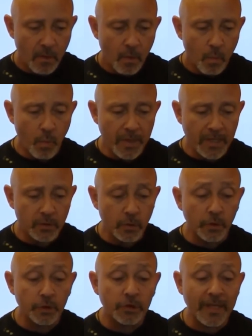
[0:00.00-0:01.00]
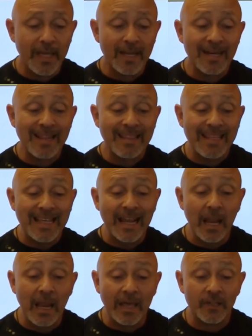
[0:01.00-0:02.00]
We need to understand the
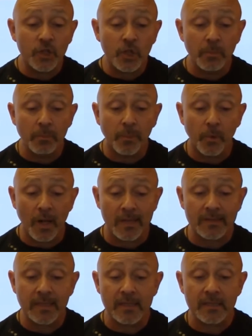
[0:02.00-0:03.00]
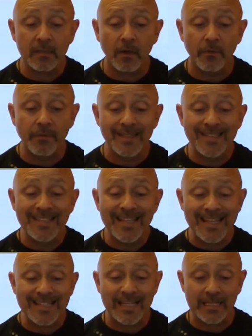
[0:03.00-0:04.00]
election process of the
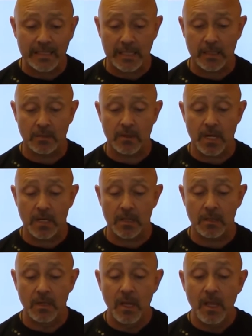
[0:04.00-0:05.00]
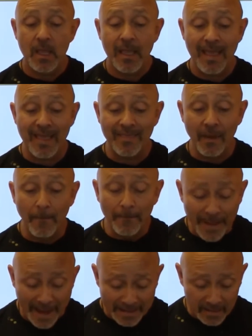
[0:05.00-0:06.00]
designator router and the
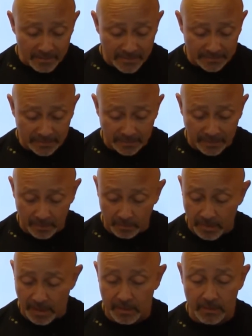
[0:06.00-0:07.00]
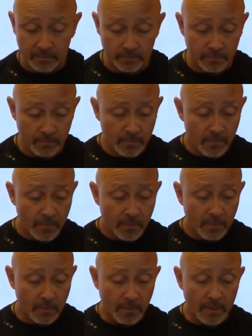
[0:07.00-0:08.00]
backup designator router.
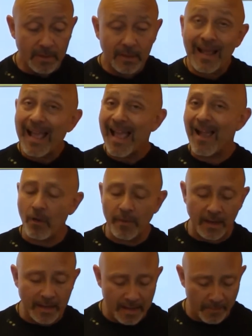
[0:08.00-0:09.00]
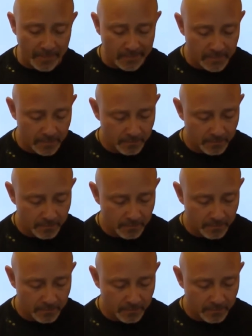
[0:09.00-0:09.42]
All right. How that happens.